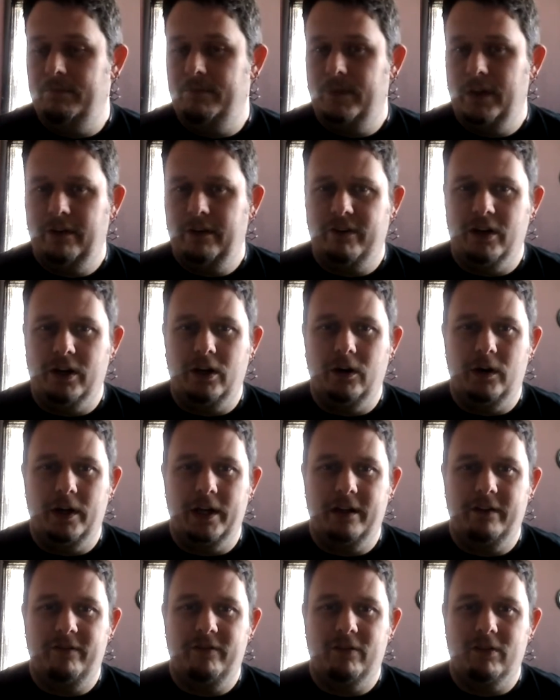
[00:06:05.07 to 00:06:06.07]
If you're
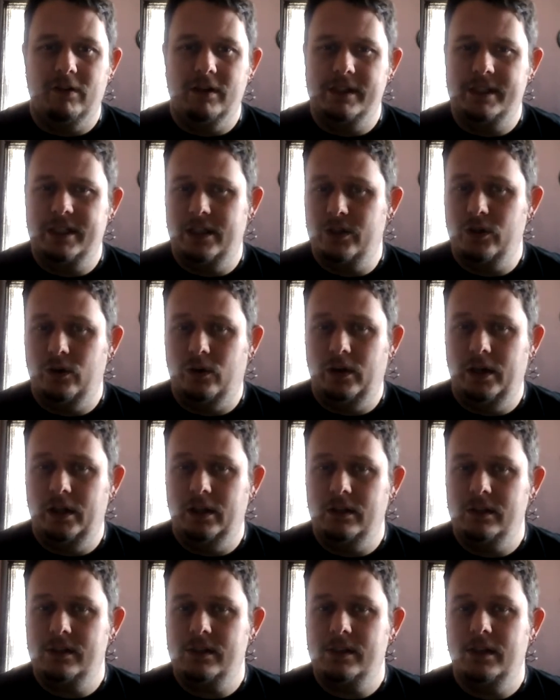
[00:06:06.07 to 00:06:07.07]
going for essential
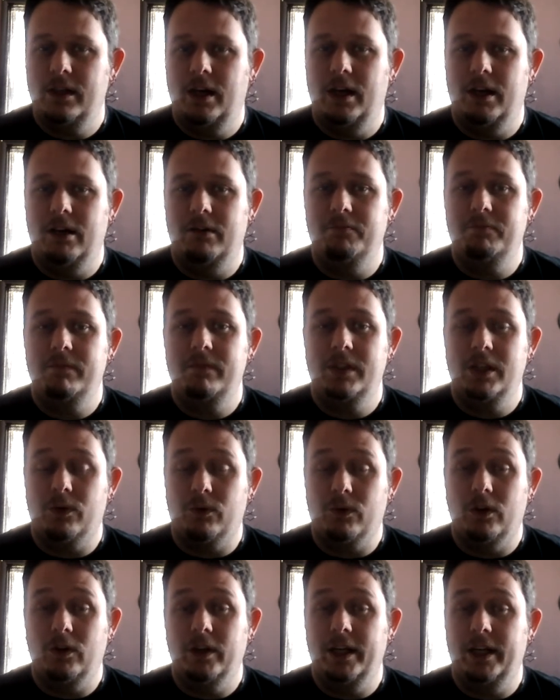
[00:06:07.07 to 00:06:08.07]
oils,
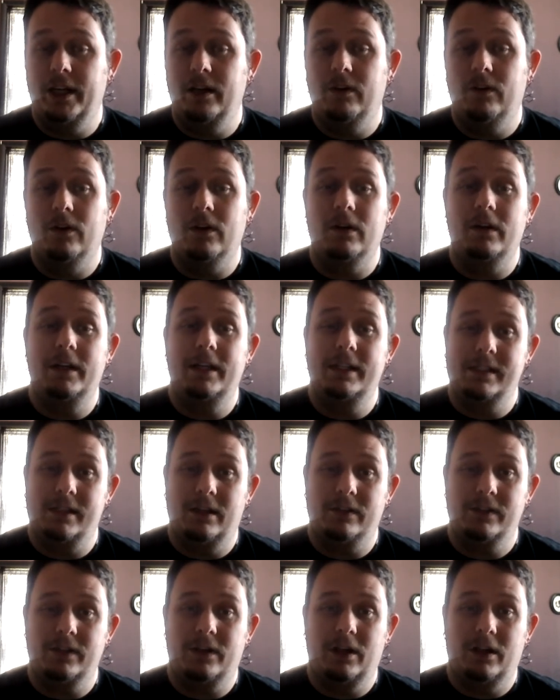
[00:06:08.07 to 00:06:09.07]
neroli is
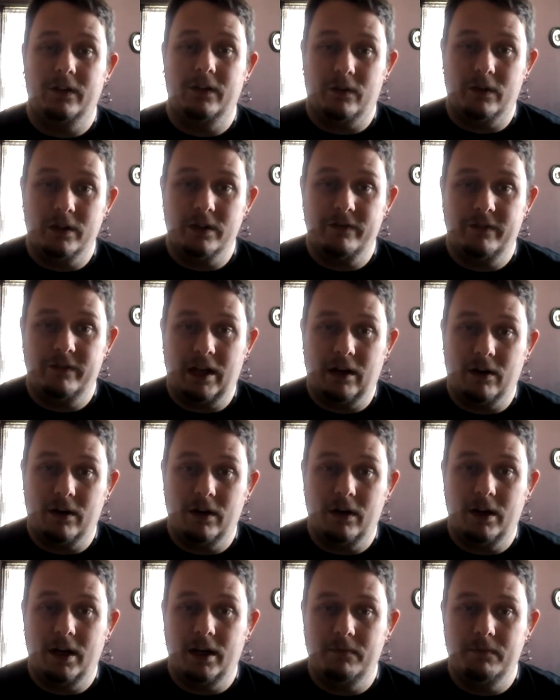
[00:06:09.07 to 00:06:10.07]
also called orange flower
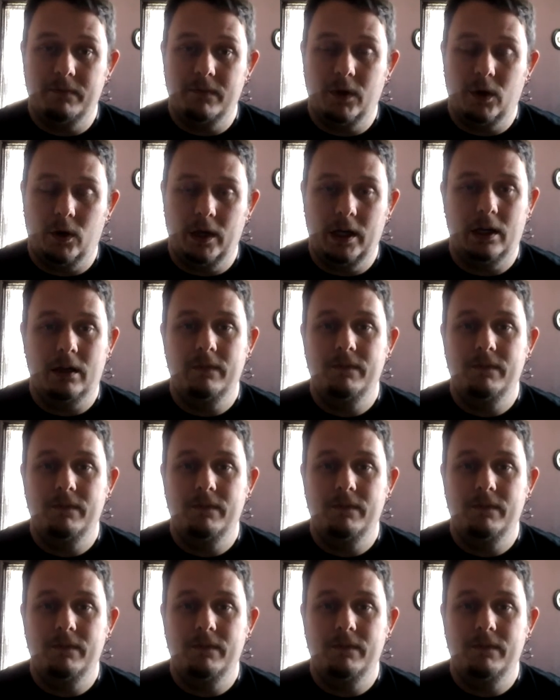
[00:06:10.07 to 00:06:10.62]
oil.